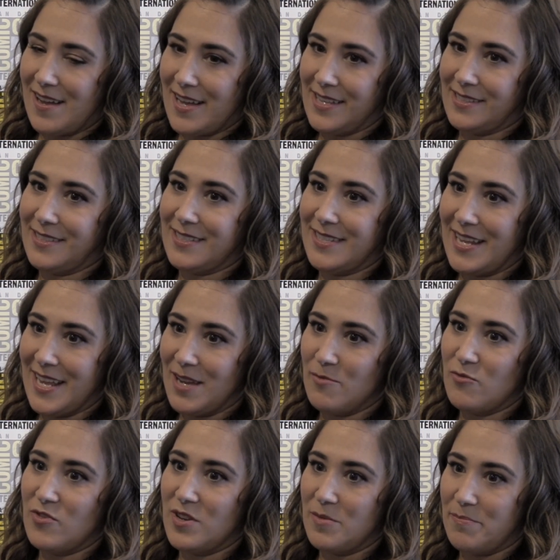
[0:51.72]
Its
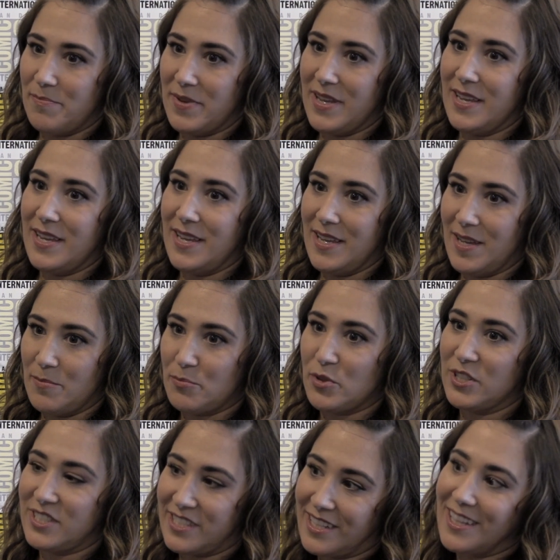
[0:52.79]
name would be
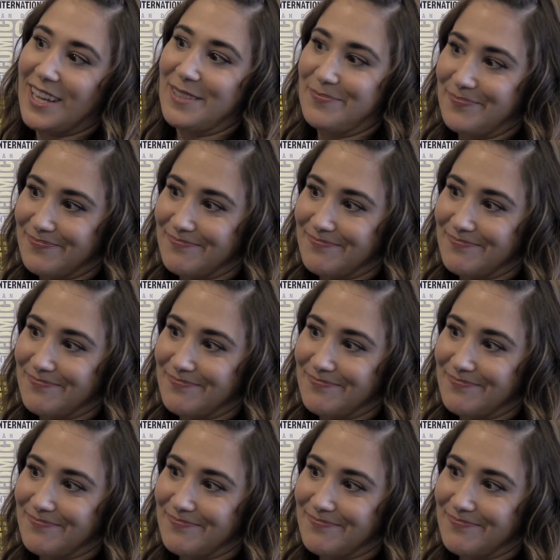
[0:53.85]
Priscilla.